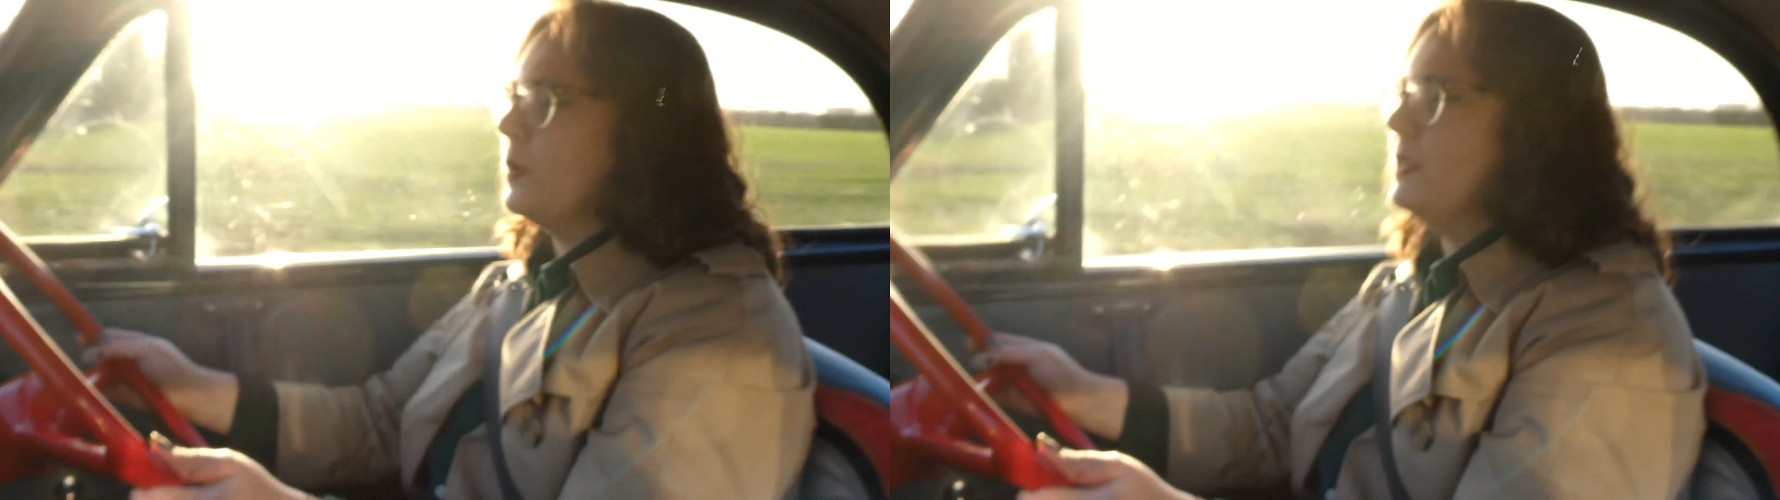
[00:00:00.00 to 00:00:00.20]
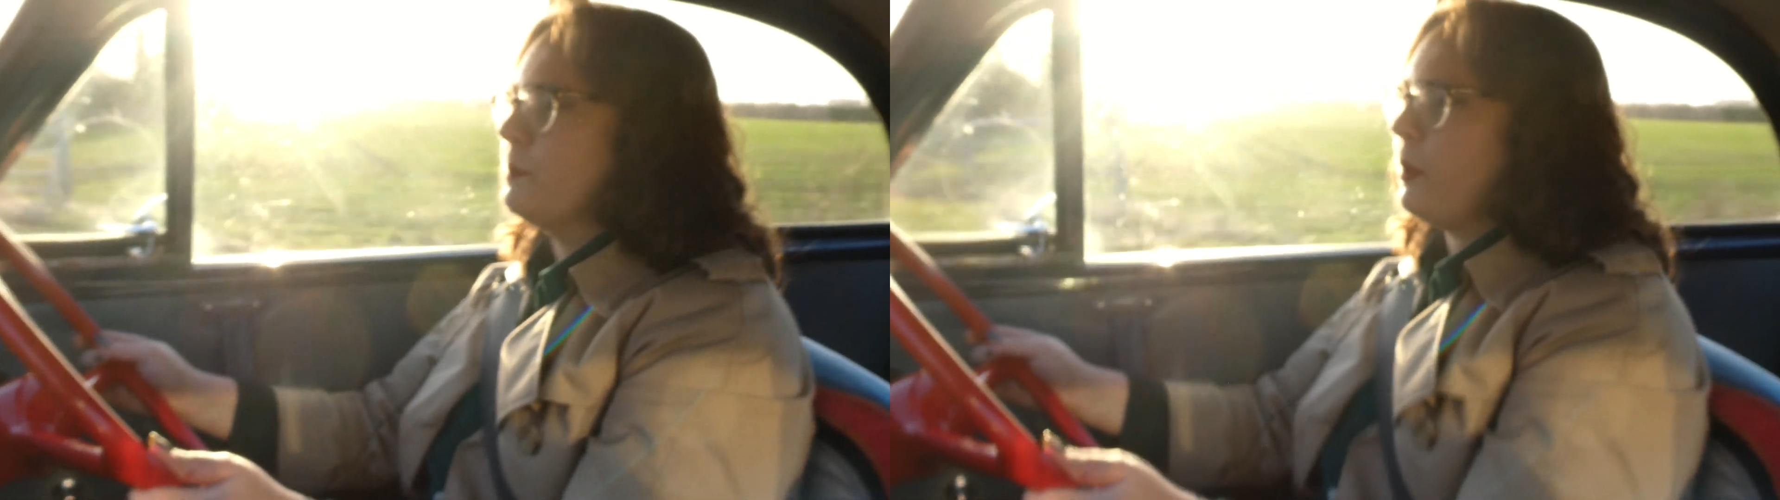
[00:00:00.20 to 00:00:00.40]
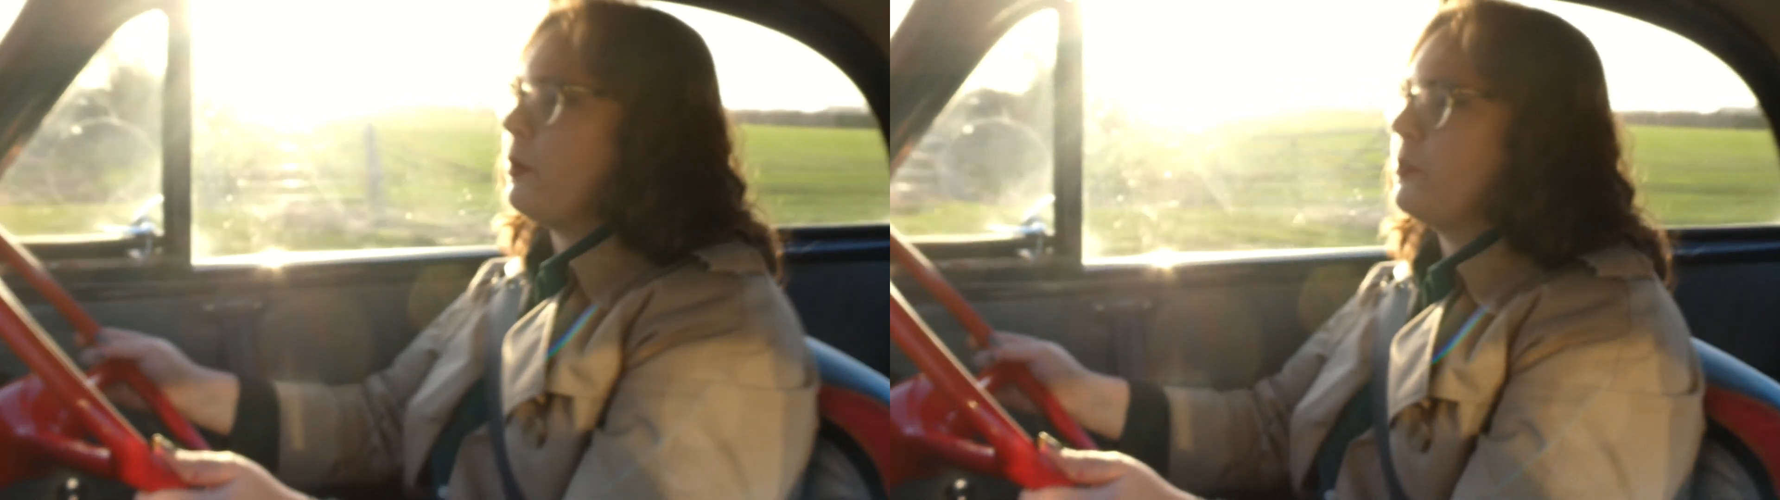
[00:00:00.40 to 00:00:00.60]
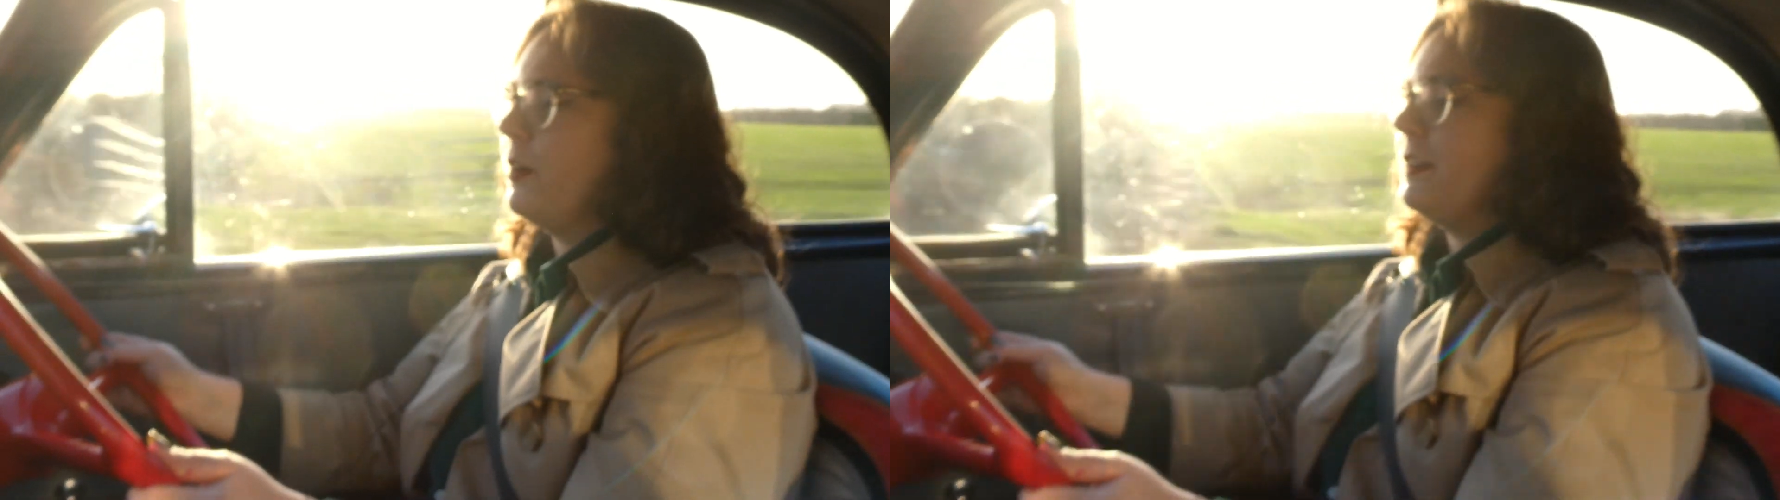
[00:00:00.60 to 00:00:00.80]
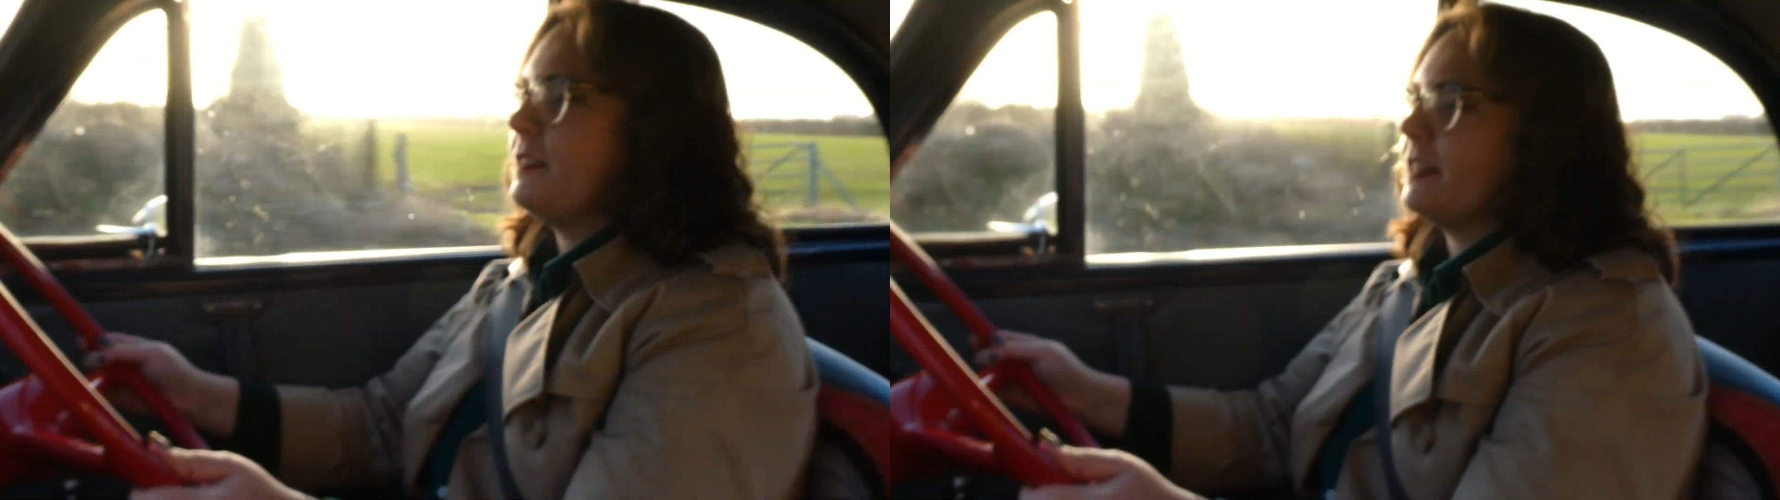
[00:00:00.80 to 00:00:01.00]
wind blow
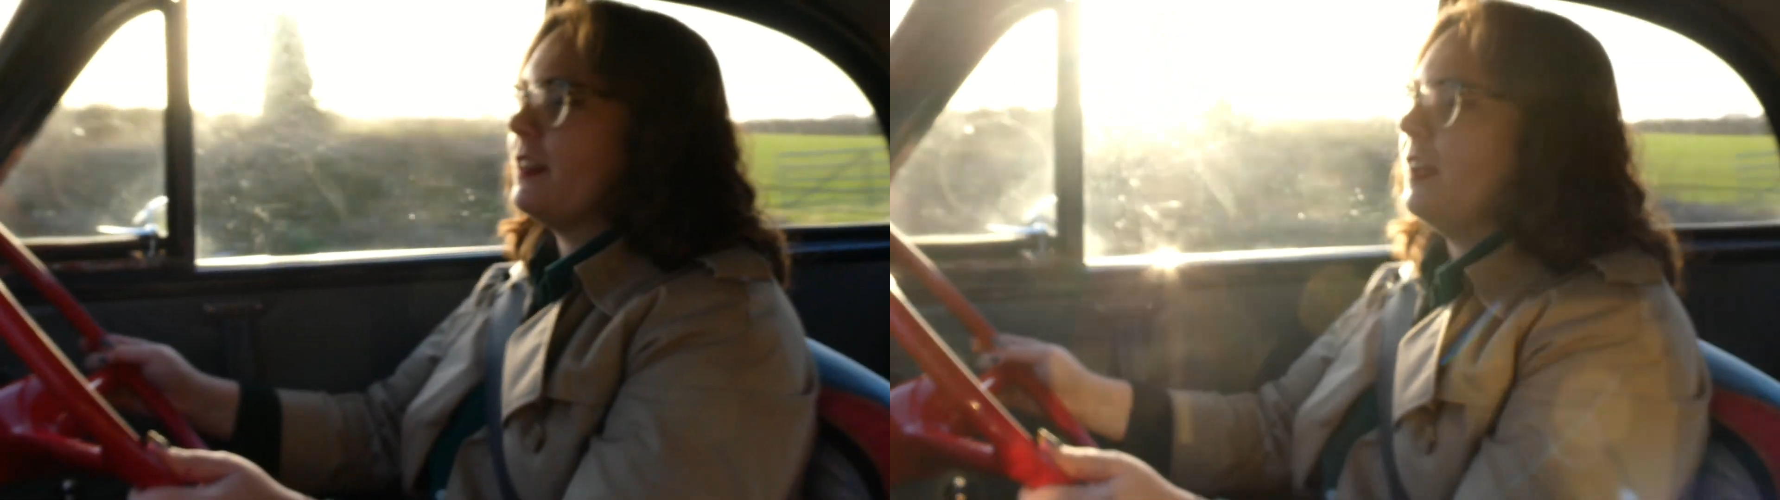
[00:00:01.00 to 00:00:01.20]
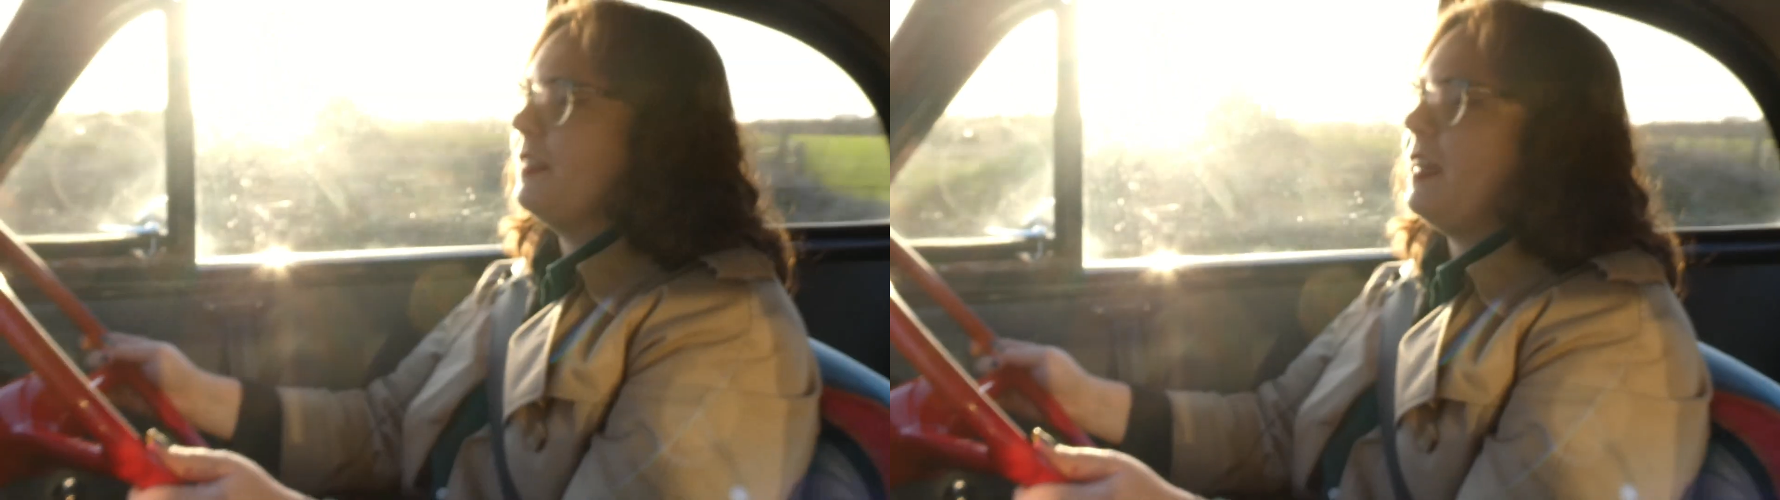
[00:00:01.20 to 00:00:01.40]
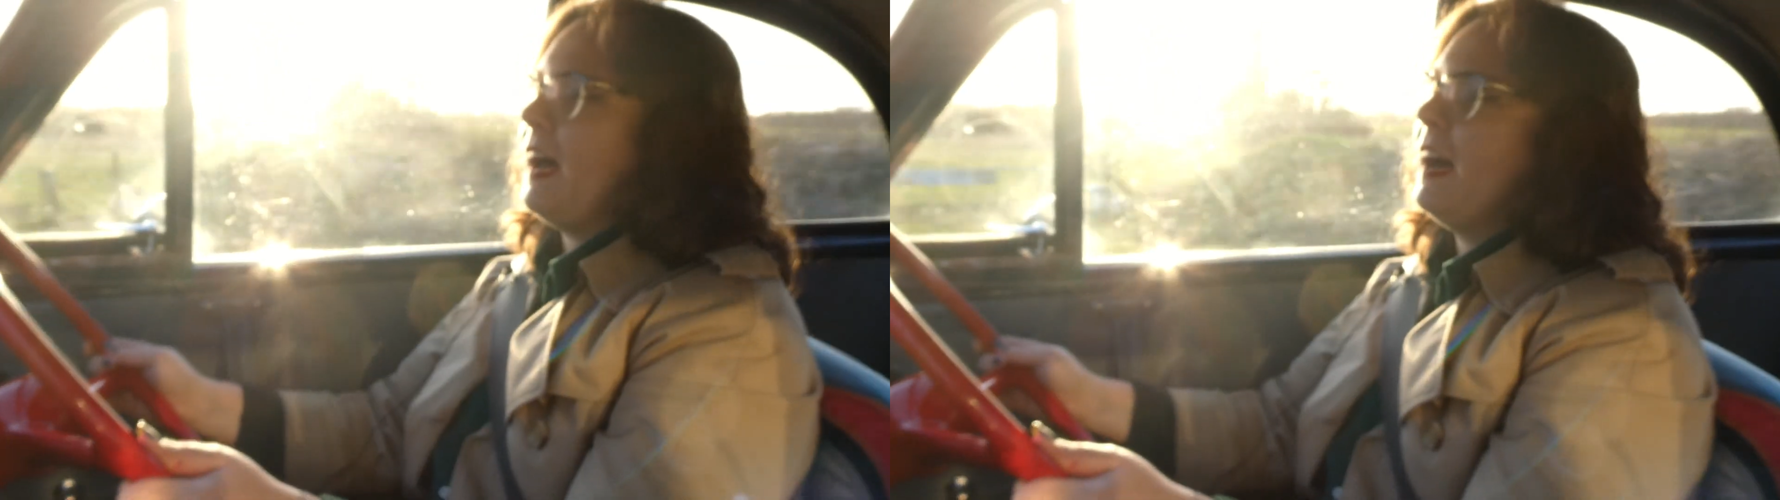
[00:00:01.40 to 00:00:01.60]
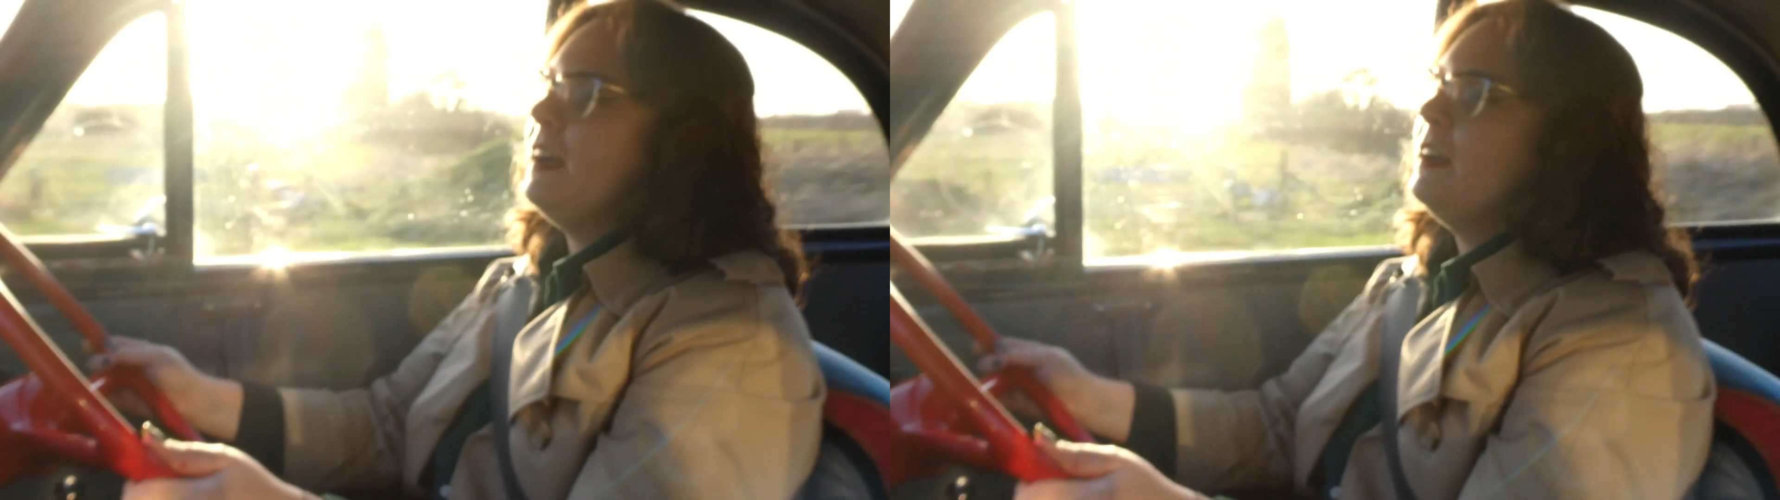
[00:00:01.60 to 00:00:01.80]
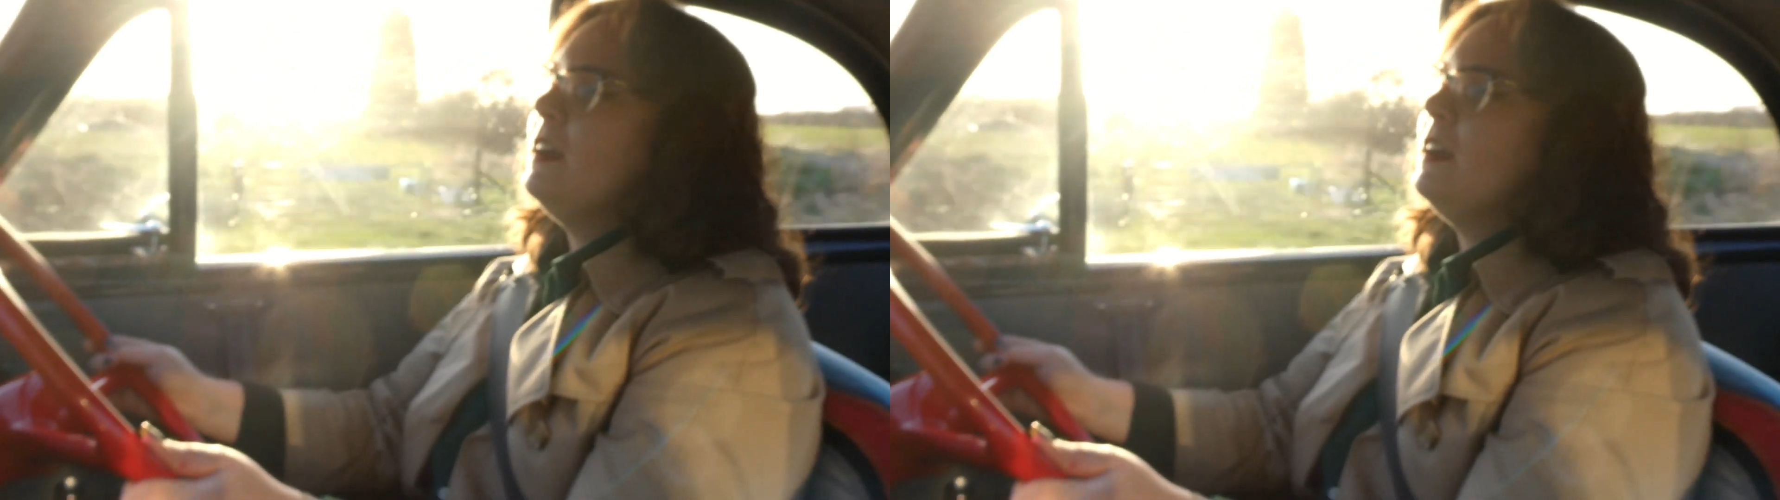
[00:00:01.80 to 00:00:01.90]
or anything like that,